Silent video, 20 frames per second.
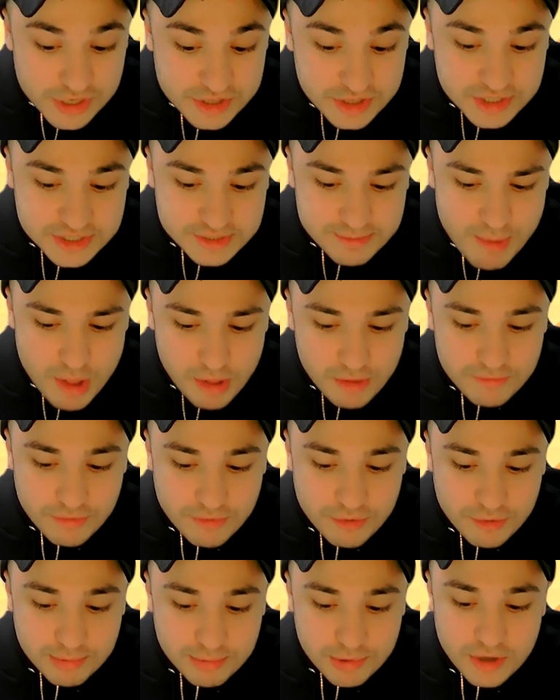the smell of
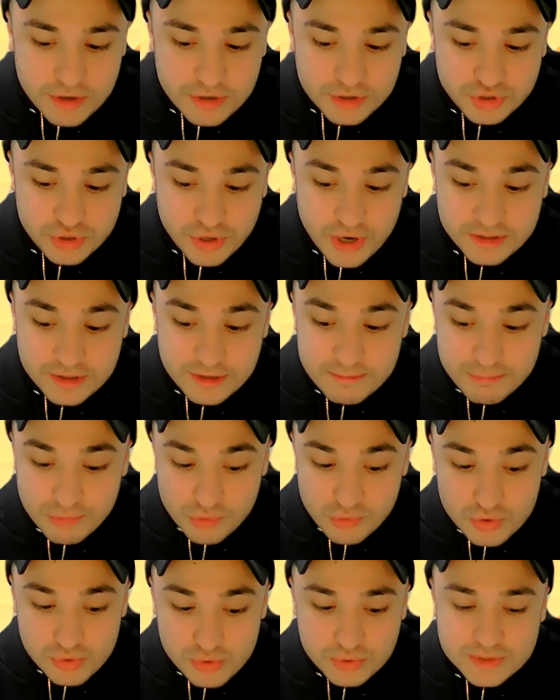her blood attracted
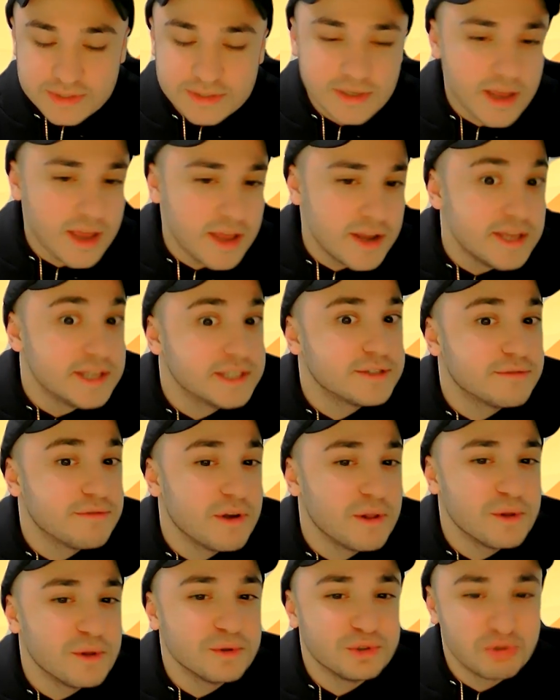Bruce and his
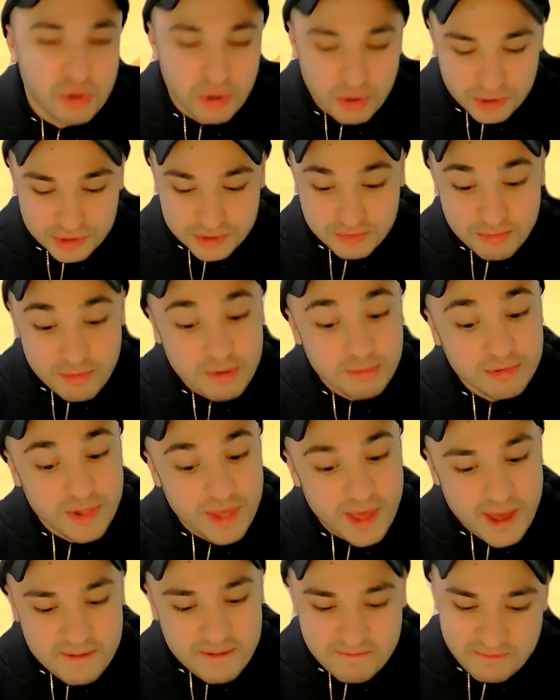fellow sharks. Remember
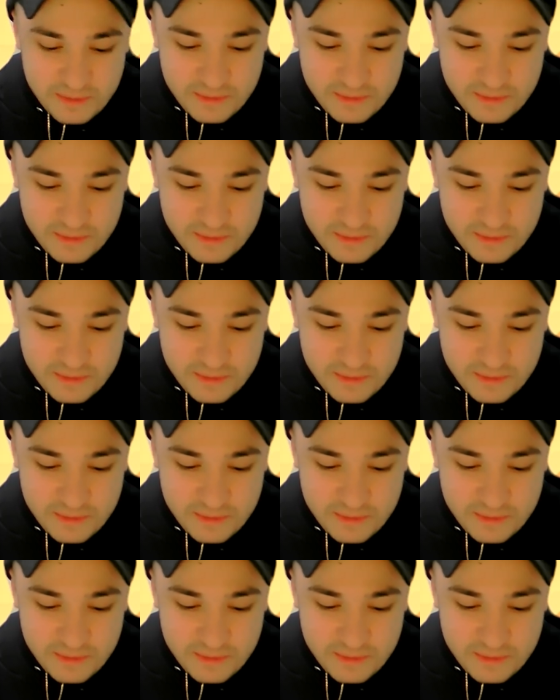that?